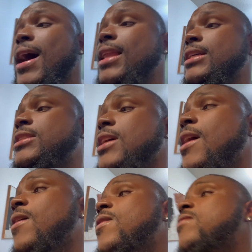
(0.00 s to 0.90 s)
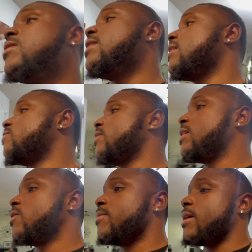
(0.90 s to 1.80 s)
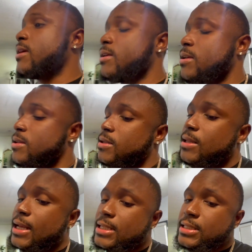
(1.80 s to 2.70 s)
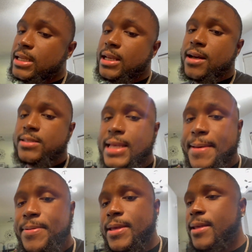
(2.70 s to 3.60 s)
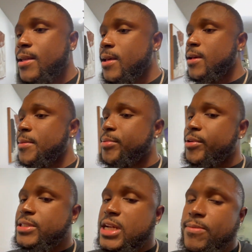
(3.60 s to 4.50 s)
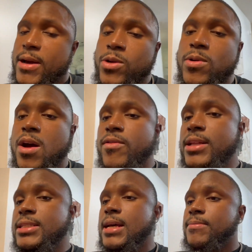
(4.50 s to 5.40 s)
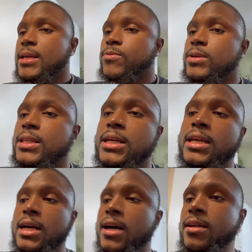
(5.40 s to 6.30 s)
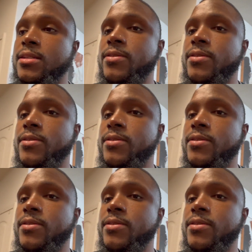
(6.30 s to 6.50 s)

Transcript: holler at y'all on the next video, man. Like I said, y'all tap in. Appreciate everybody who already tapped in. We love y'all. You